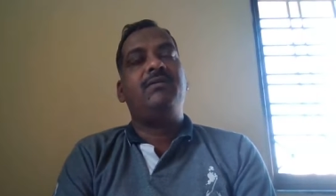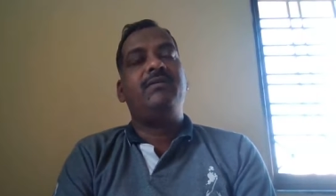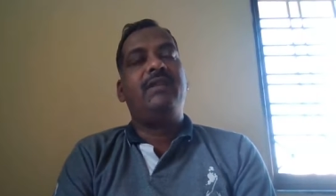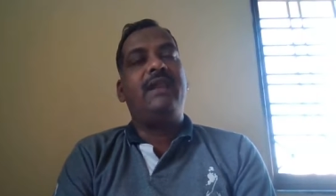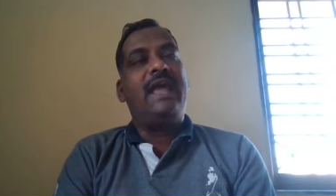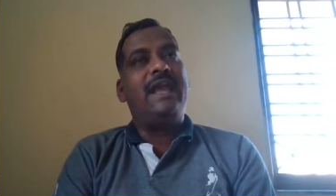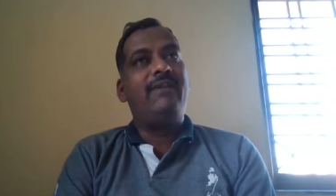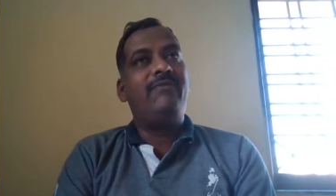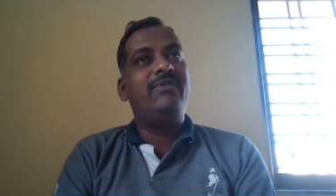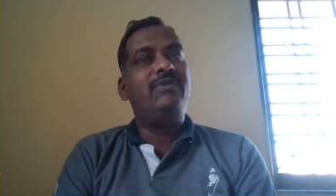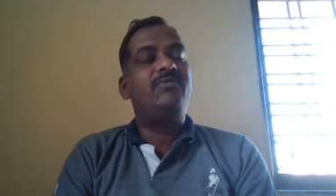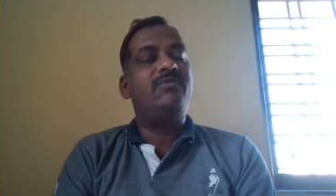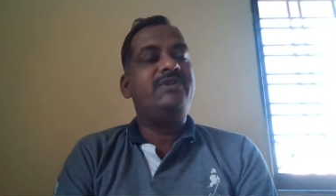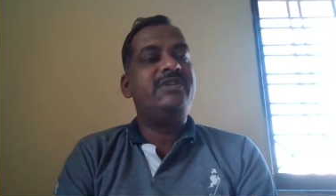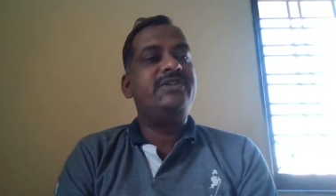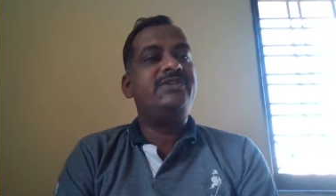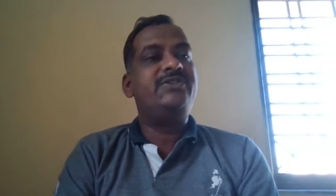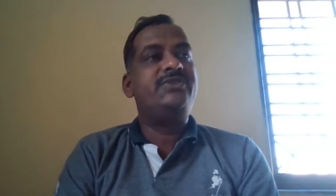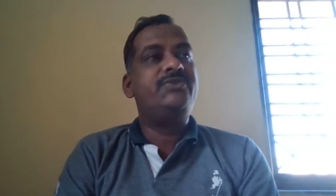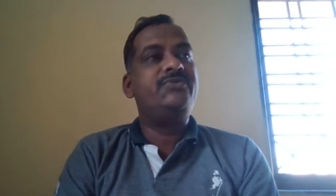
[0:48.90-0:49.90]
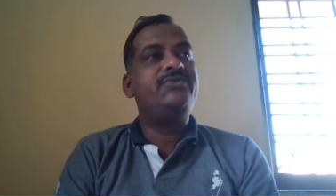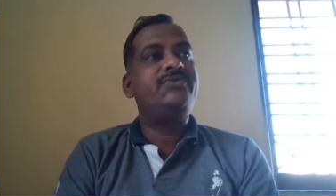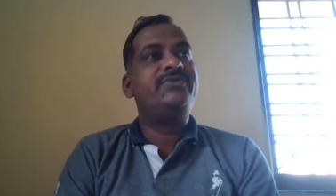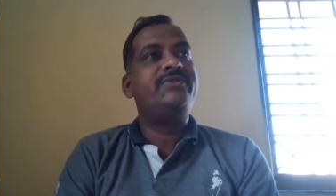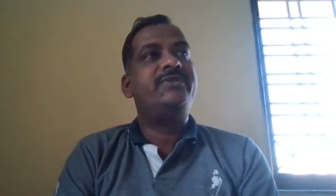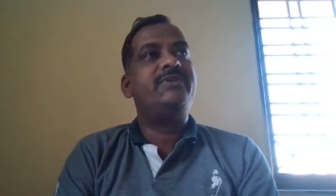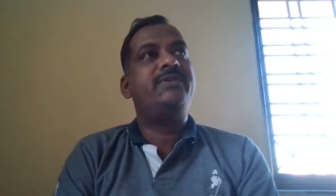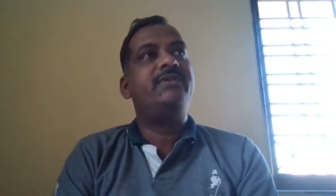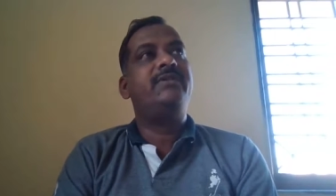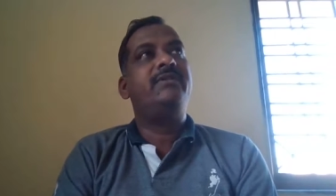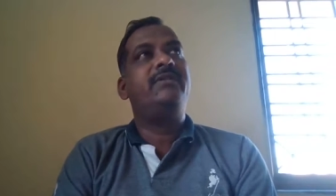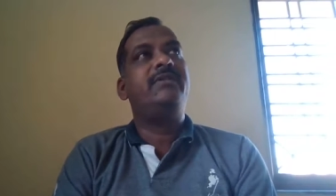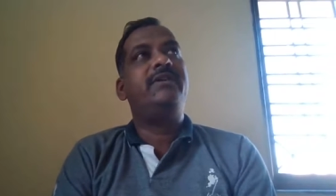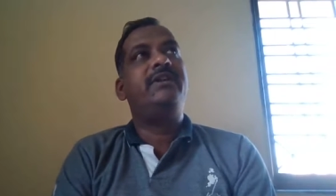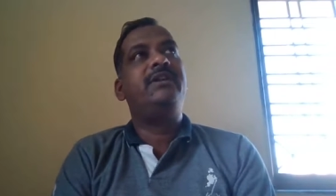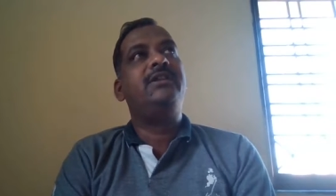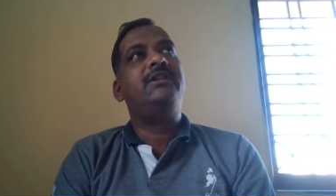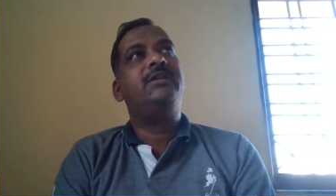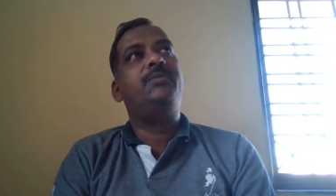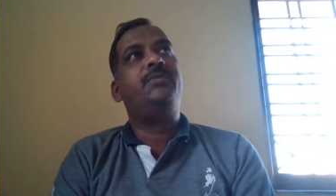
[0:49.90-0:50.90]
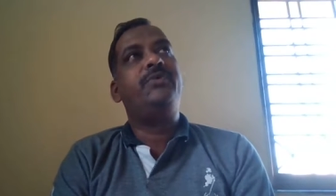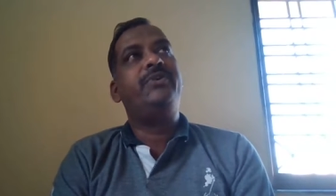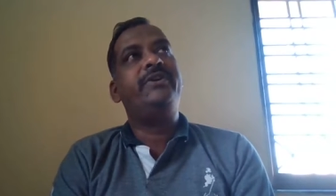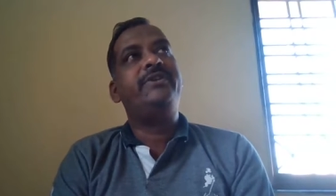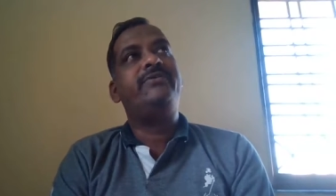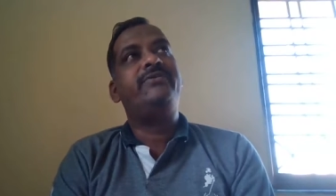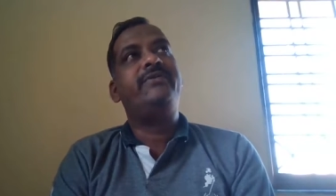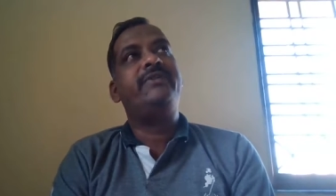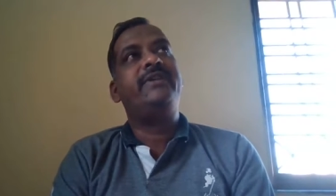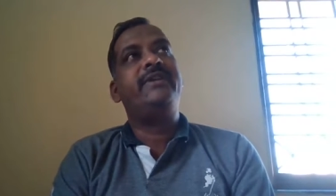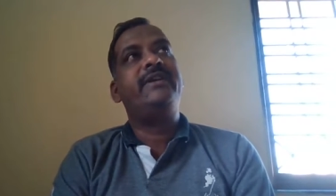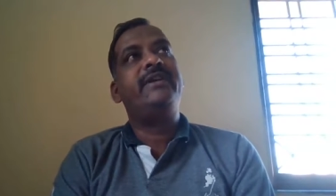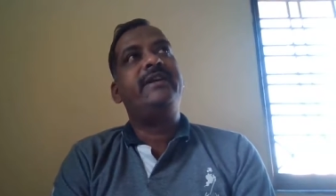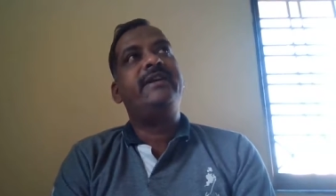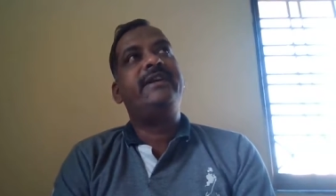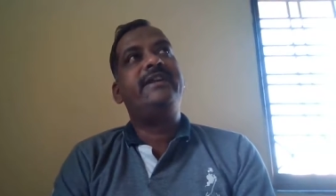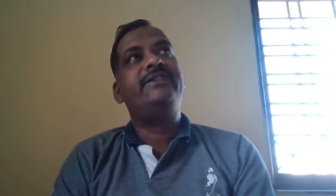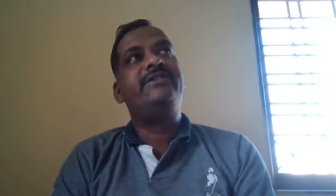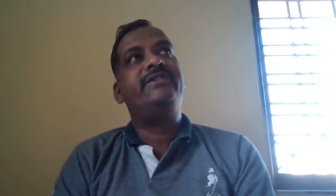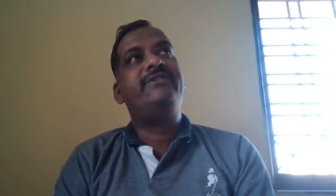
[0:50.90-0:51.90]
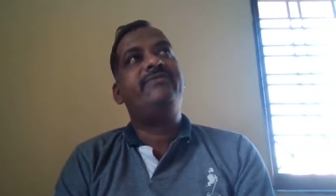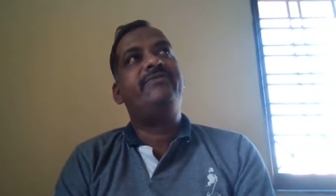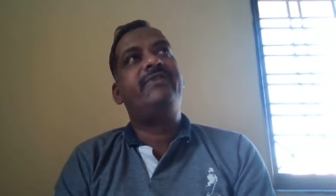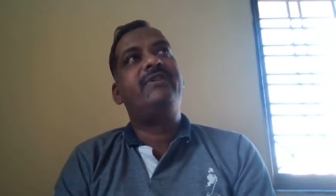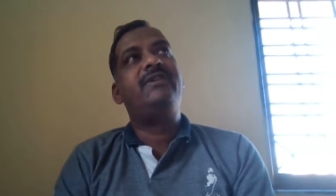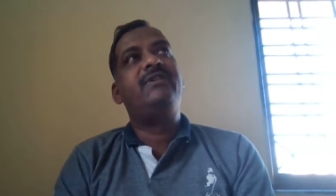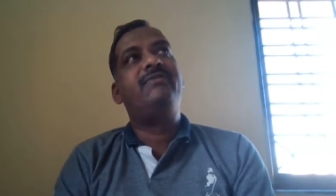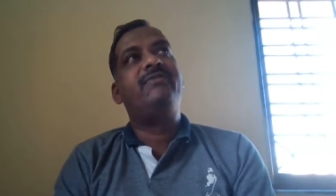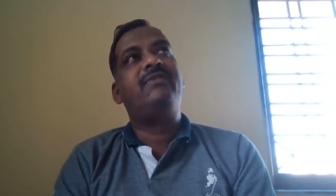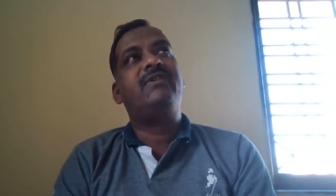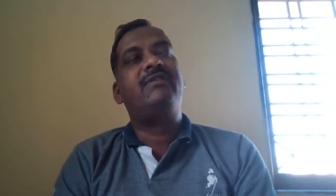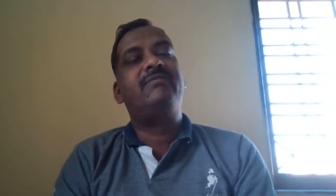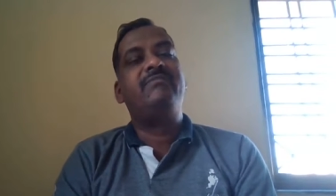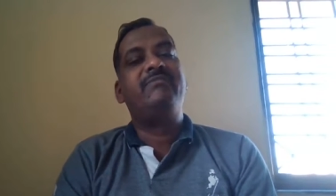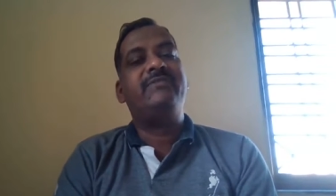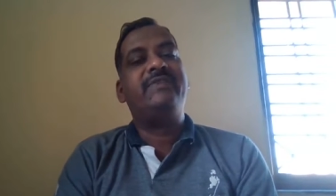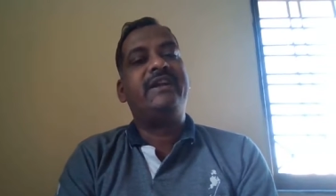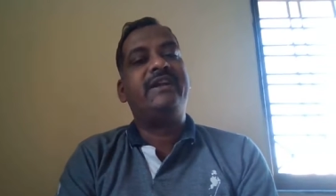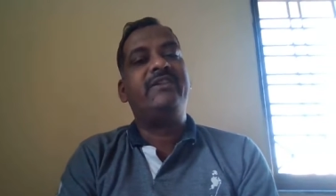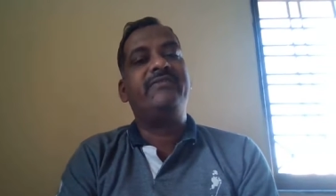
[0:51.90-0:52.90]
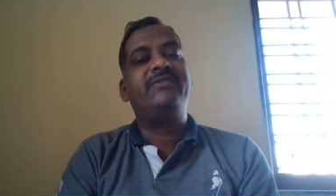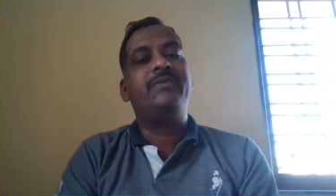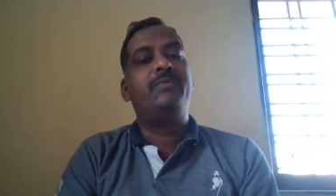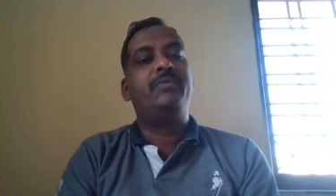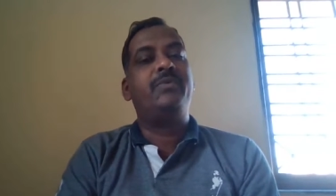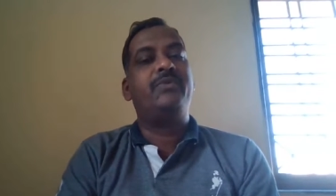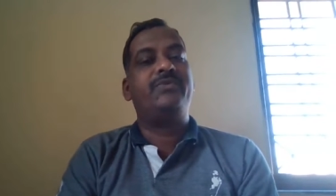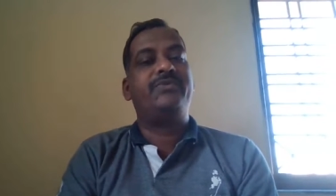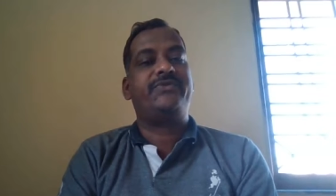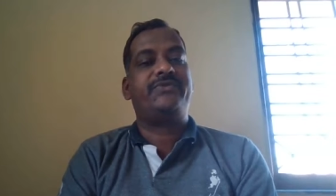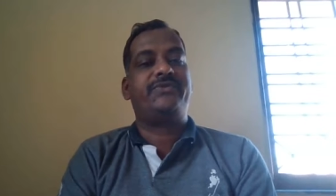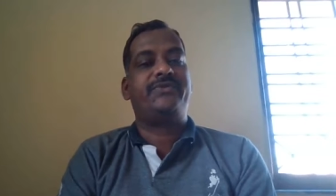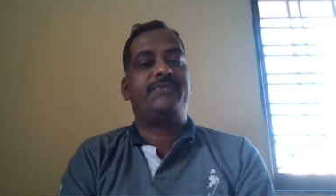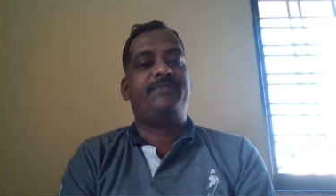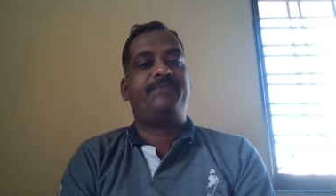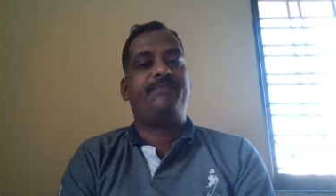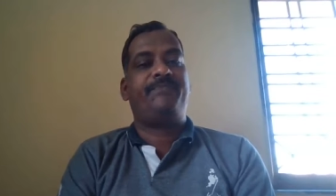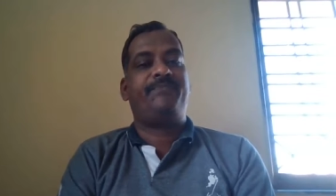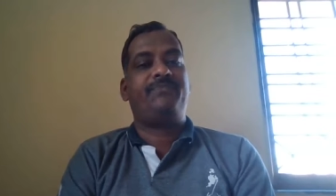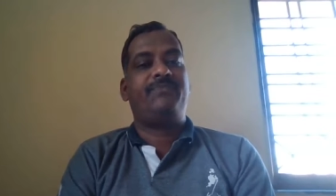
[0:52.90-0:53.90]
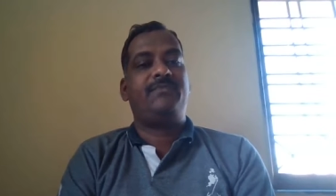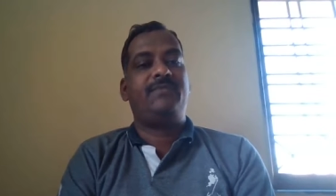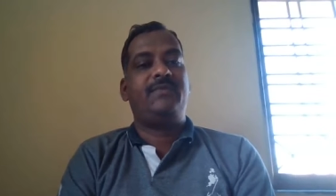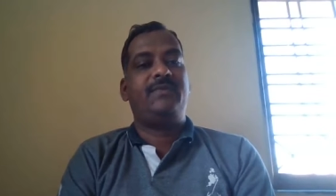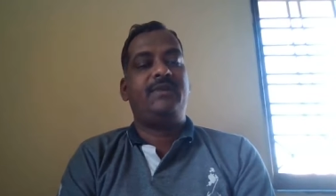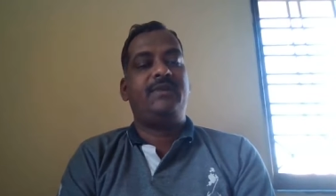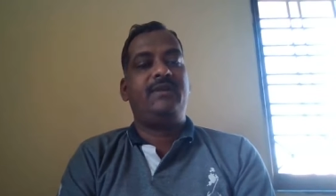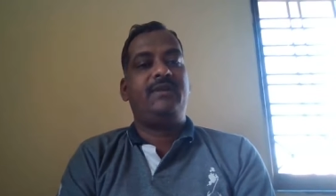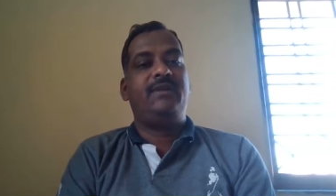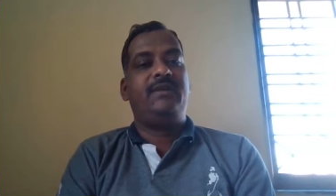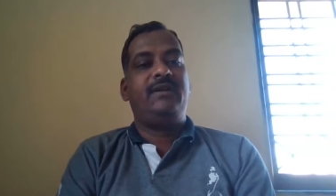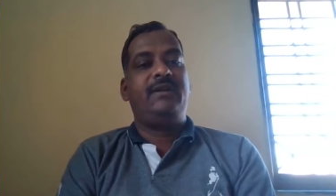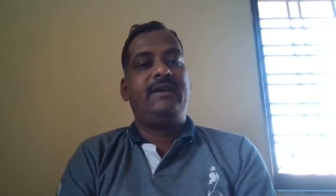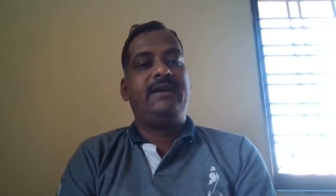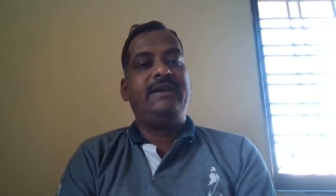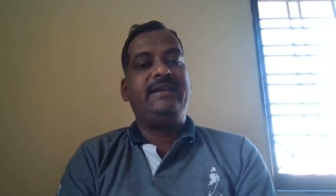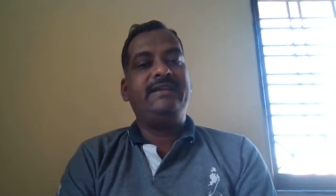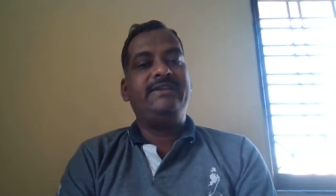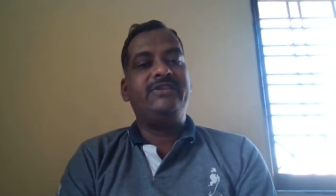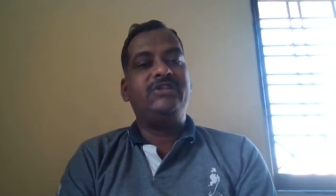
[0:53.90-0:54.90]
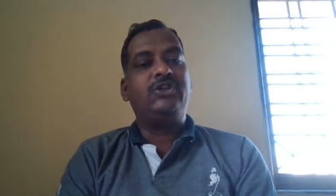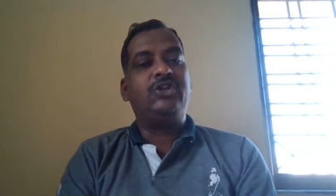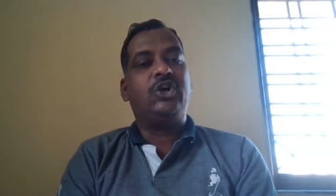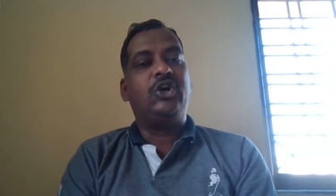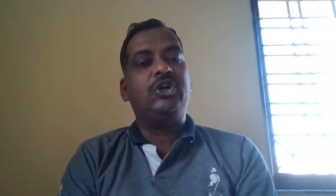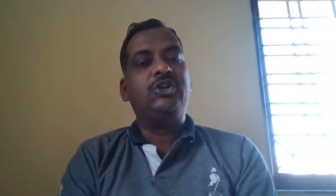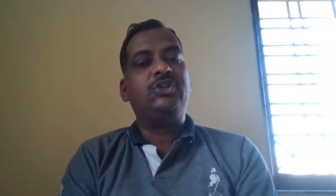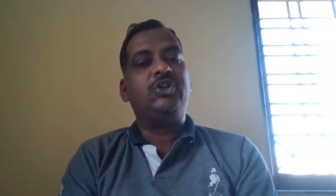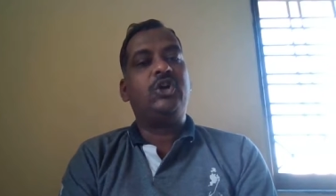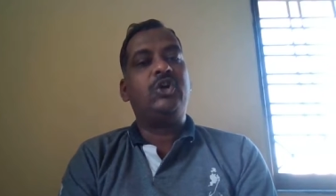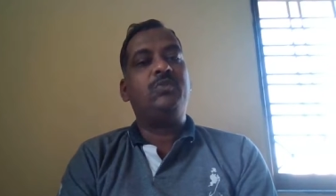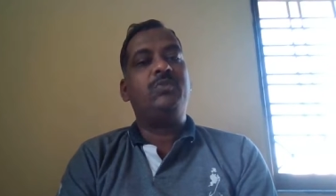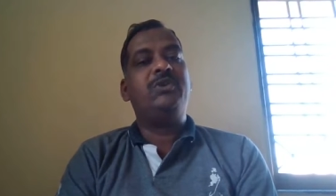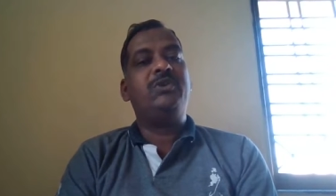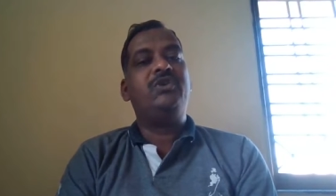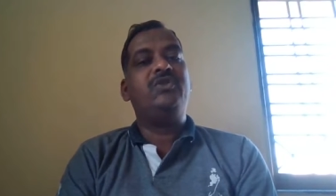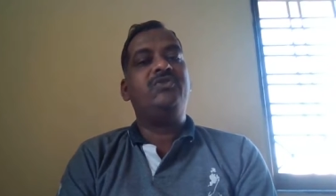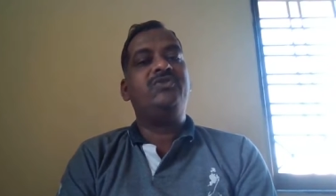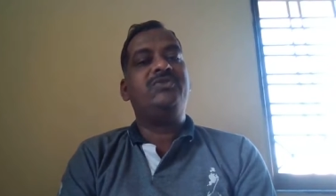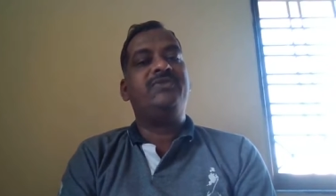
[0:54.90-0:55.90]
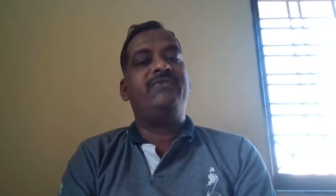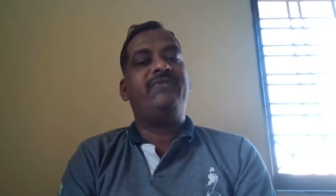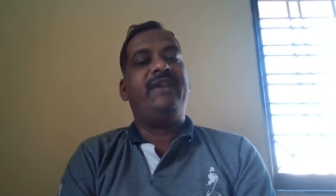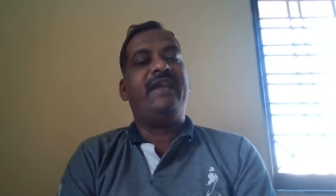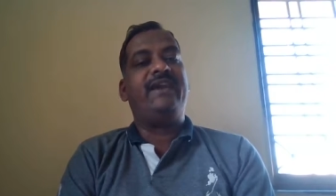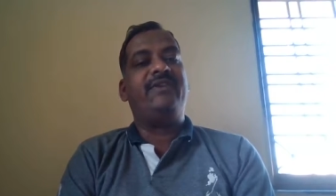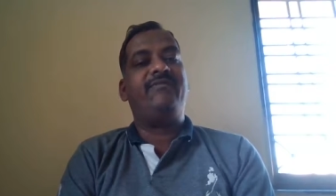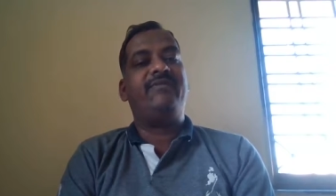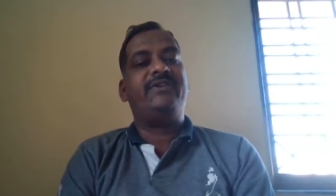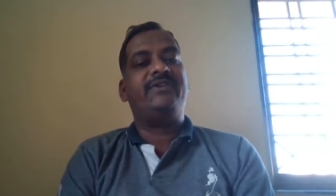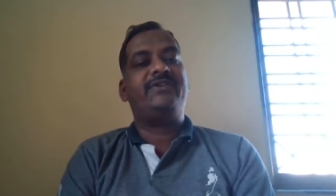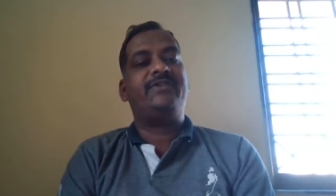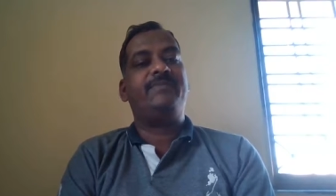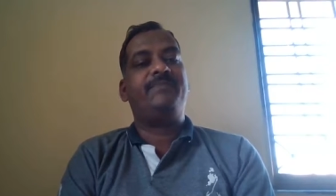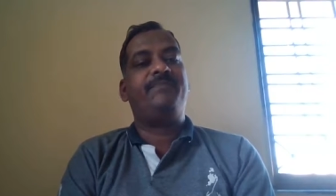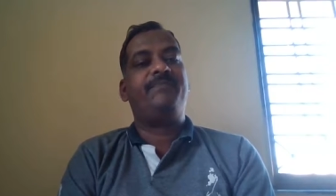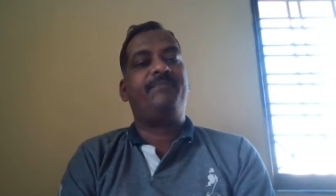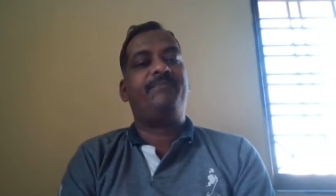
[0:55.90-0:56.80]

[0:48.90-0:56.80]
The language which is used in the poetry is different from that of the prose. It is a non-normal use of language.